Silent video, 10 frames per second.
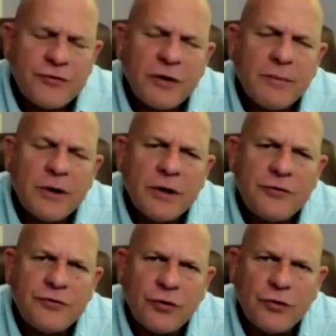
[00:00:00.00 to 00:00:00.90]
some of the
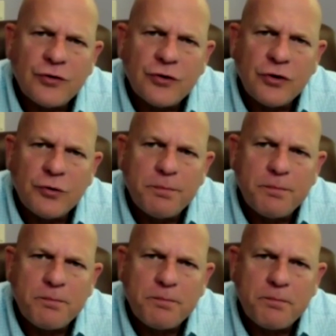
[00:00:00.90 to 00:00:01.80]
surgical
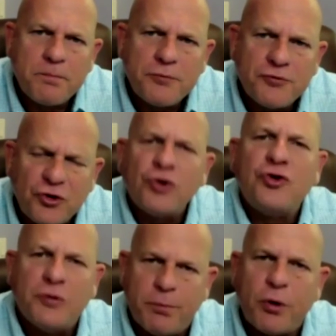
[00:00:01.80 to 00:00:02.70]

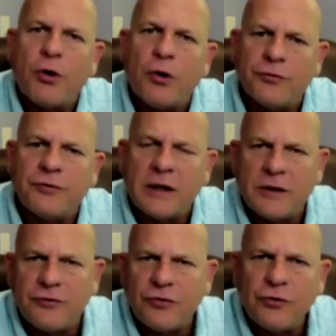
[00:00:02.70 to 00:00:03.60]
surgeon pearls that
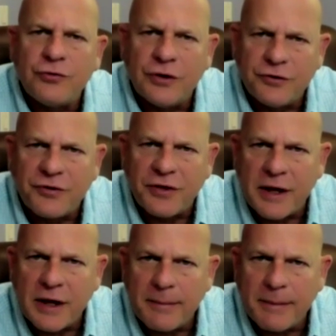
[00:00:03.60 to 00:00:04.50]
the surgeon is
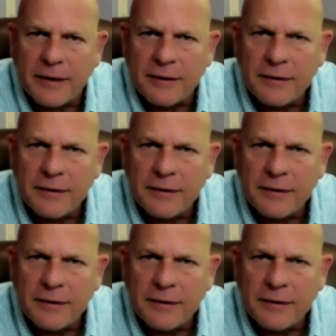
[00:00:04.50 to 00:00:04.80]
thinking about?